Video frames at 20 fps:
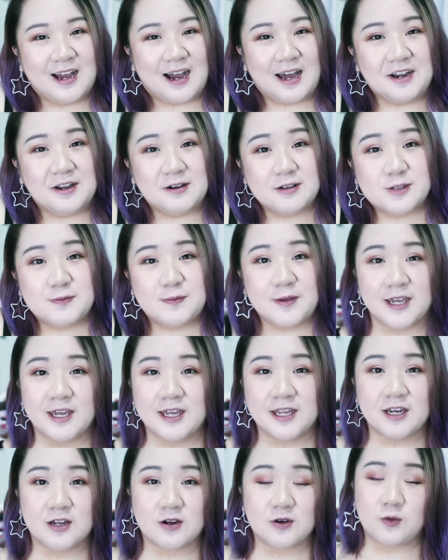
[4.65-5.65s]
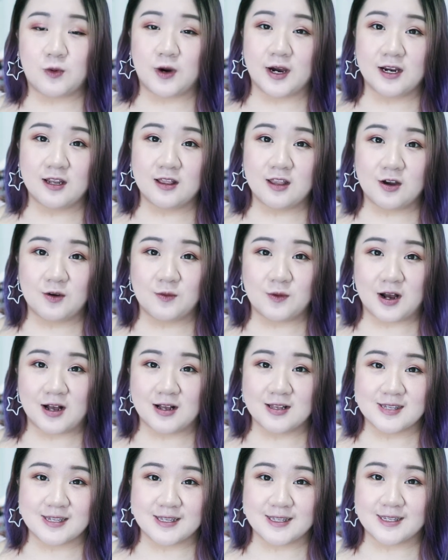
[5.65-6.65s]
I know it's been quite a long
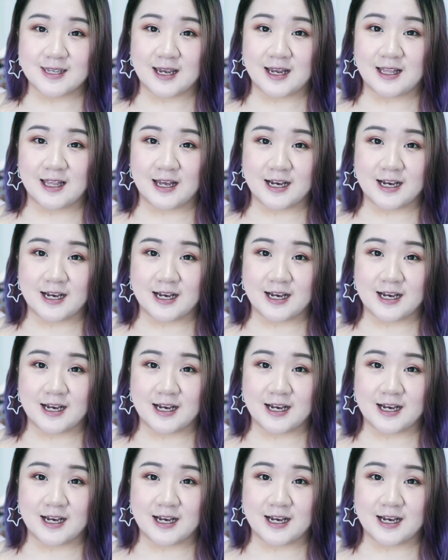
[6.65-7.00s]
while since I